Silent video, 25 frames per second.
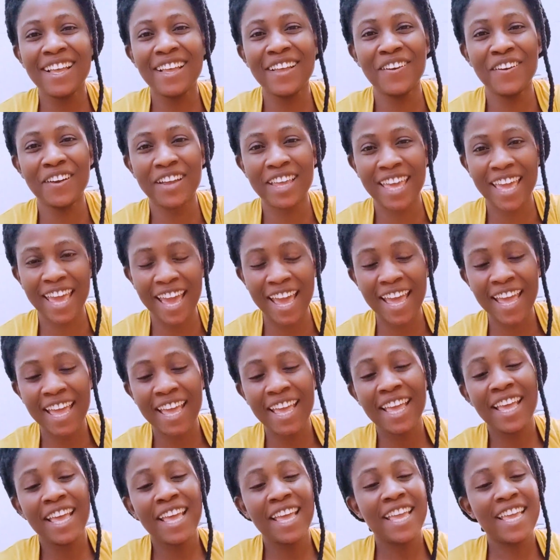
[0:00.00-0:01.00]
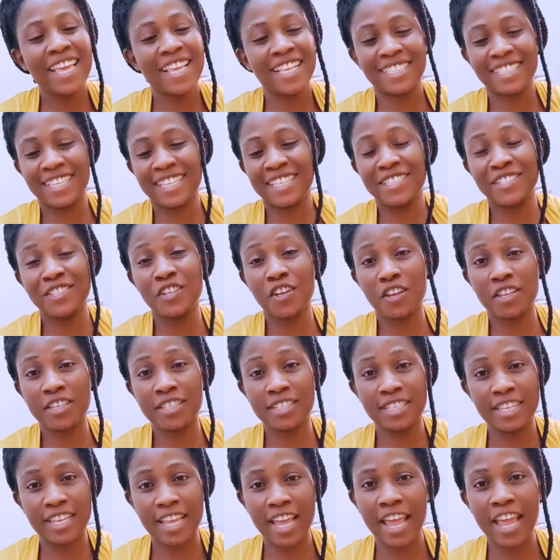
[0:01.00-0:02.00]
Okay, it is
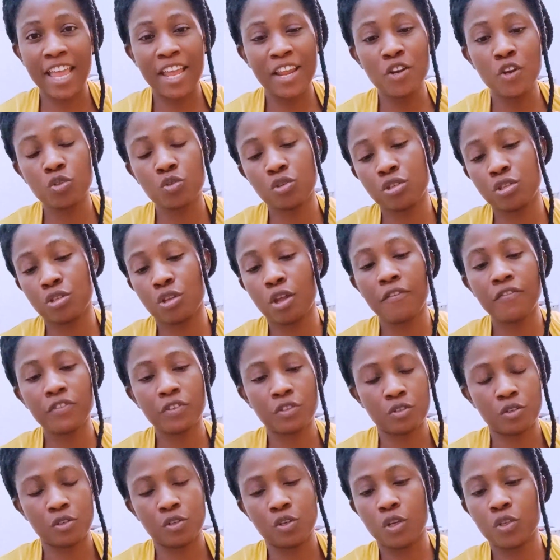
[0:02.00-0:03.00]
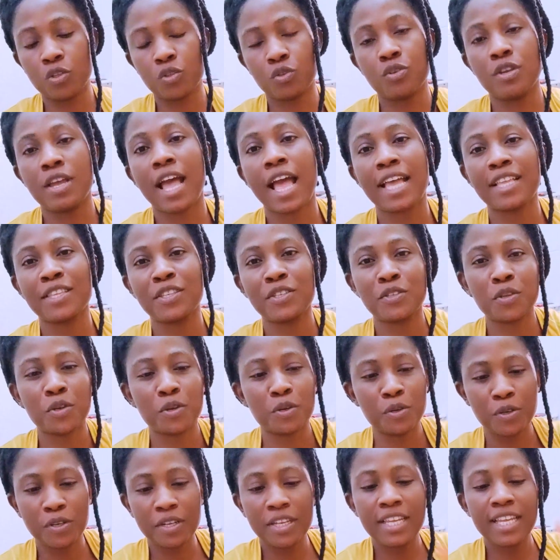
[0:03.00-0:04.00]
just there. I'm not going
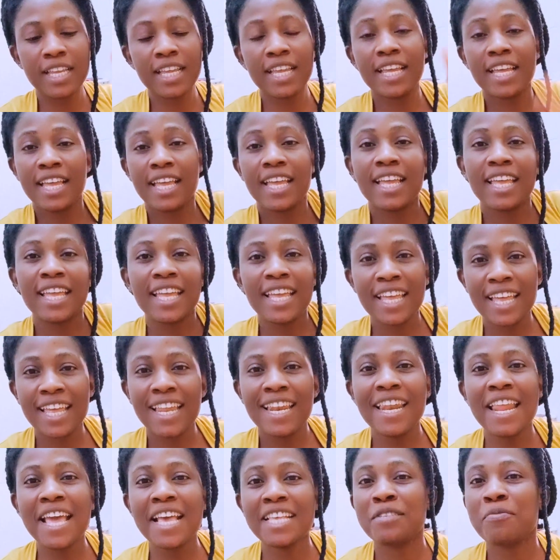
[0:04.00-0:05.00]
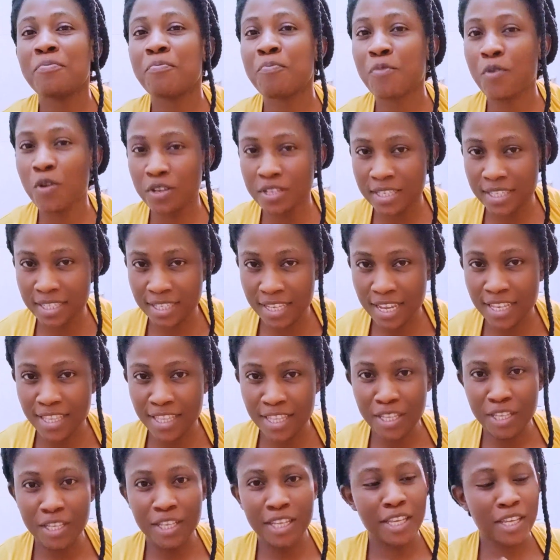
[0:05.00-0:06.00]
to roll this dough. I'm not going to roll
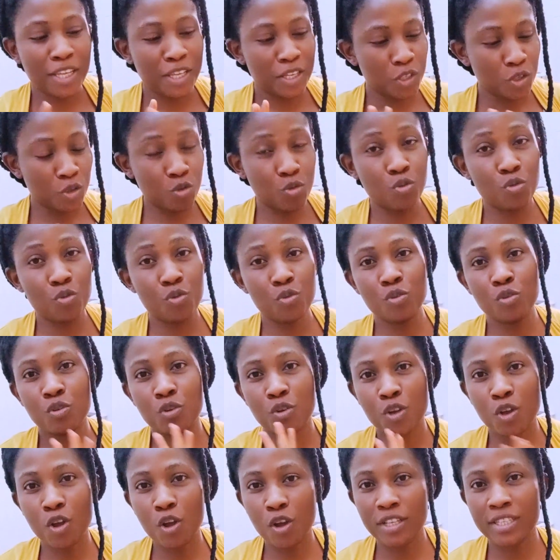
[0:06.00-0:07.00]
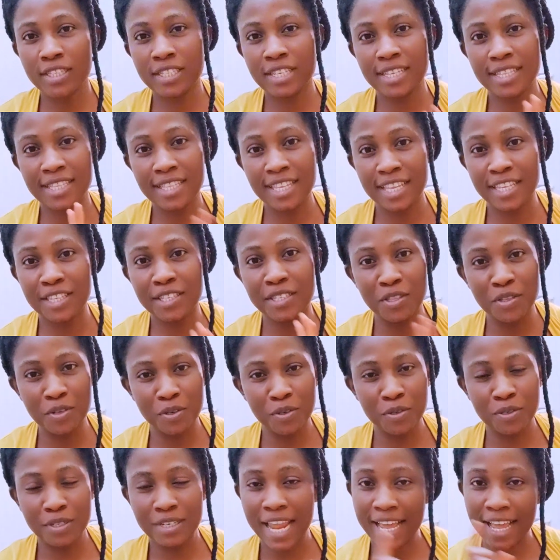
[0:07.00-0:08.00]
it with a rolling pin. I'm going to use
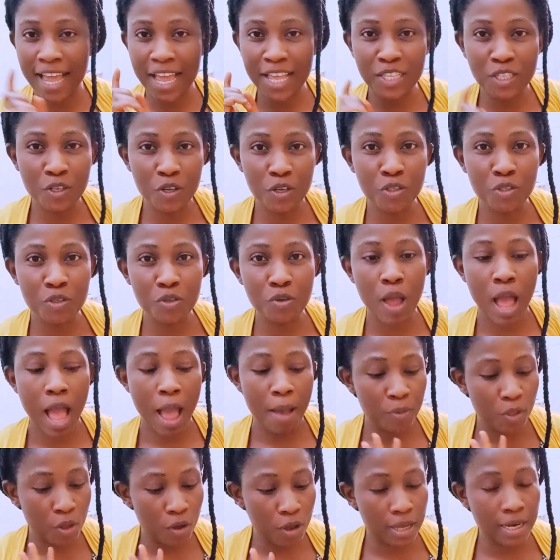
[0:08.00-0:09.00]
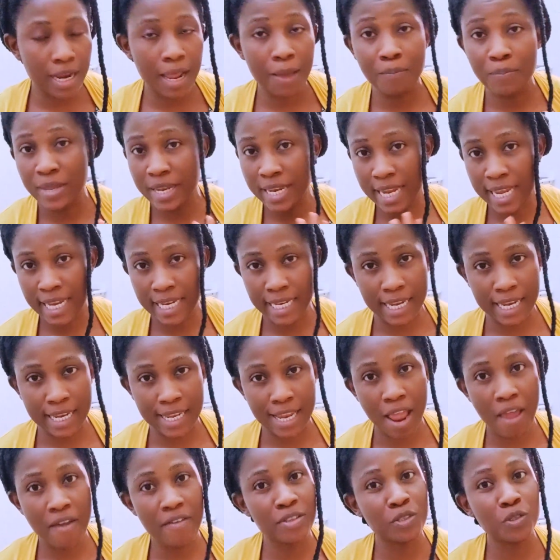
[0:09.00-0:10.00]
one object to
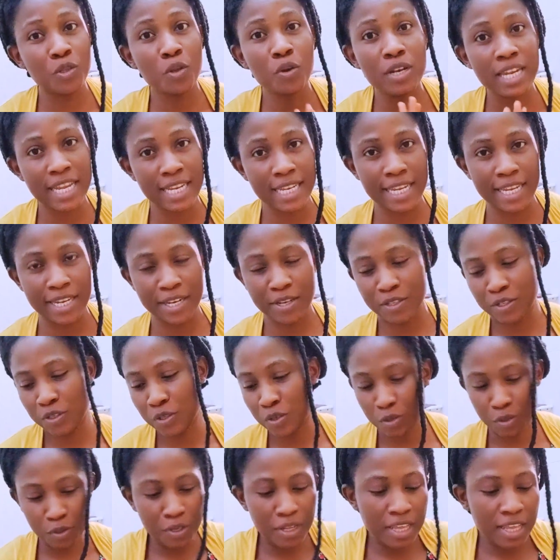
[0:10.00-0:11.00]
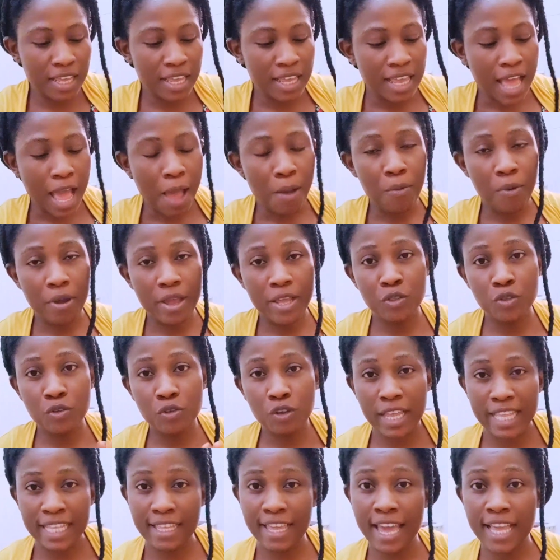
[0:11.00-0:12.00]
kind of cut this dough. Just
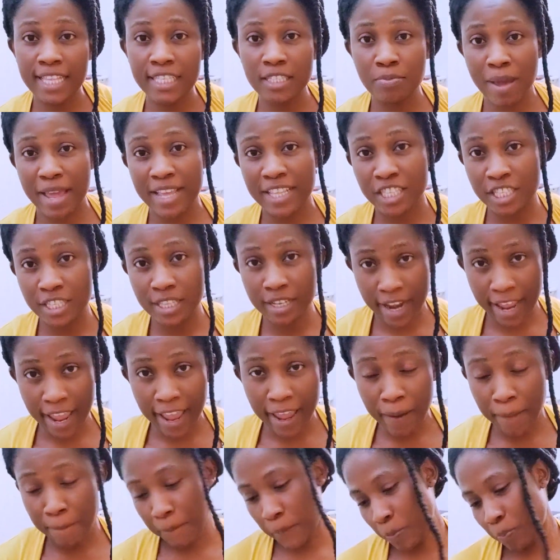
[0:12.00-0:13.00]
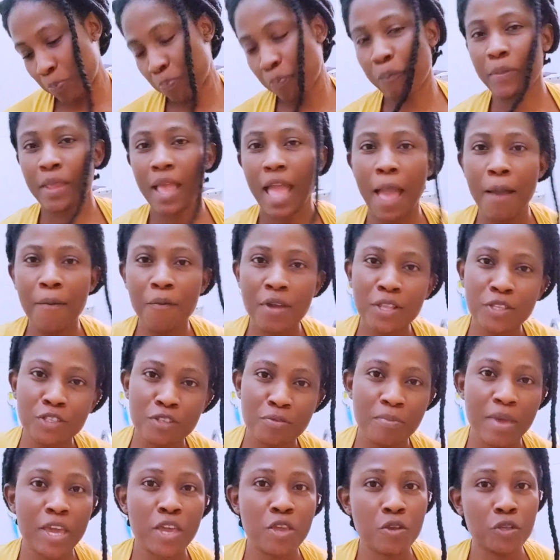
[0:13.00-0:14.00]
sit back and watch the rest of the
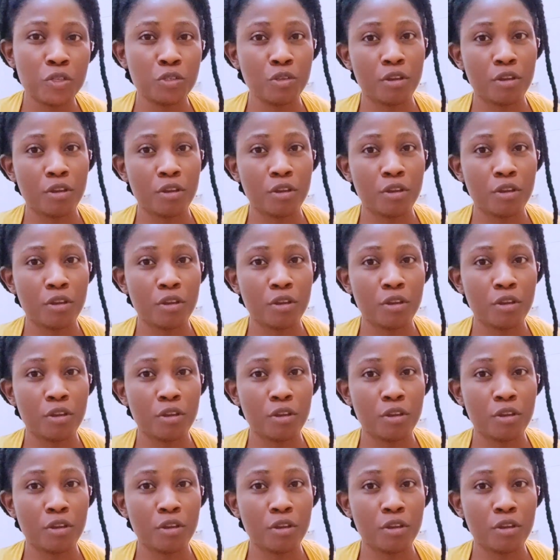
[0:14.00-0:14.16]
video.